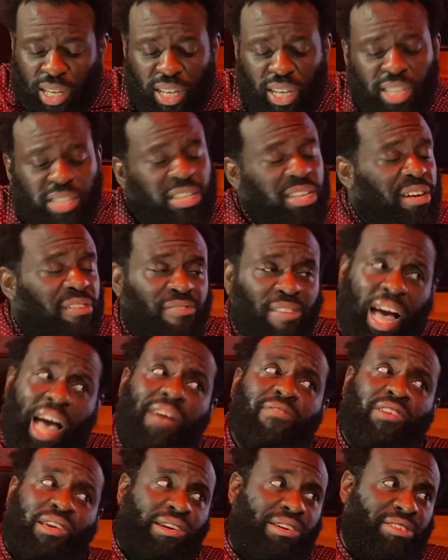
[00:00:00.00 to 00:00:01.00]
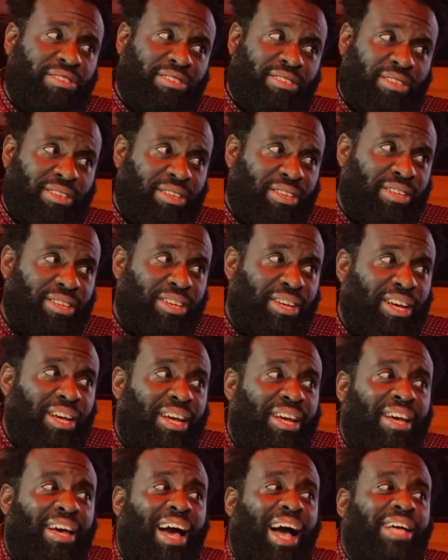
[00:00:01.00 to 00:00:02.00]
It took 5 years.
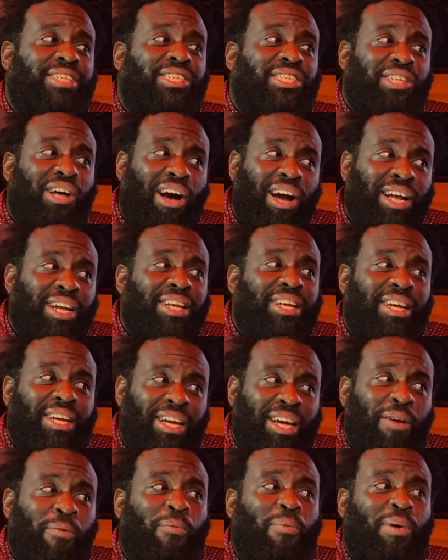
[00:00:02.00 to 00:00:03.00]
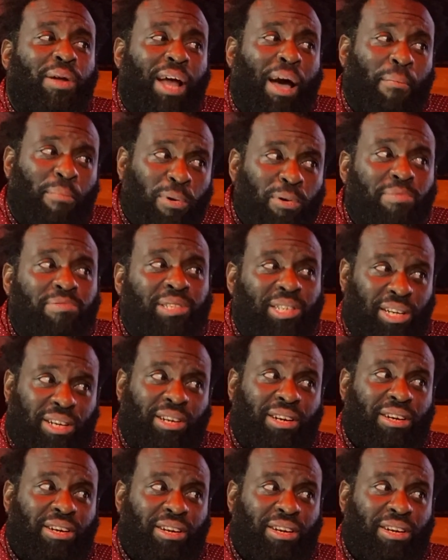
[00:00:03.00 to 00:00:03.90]
I started it when I moved here.